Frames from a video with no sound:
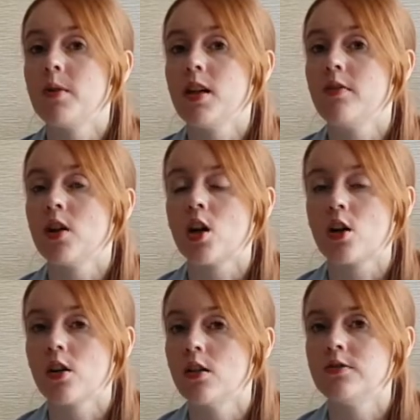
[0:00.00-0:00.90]
even
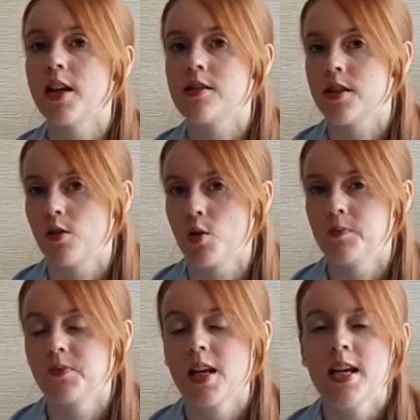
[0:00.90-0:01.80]
heard of net zero.
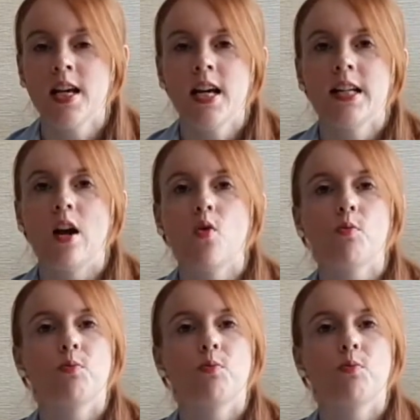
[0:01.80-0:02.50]
Now,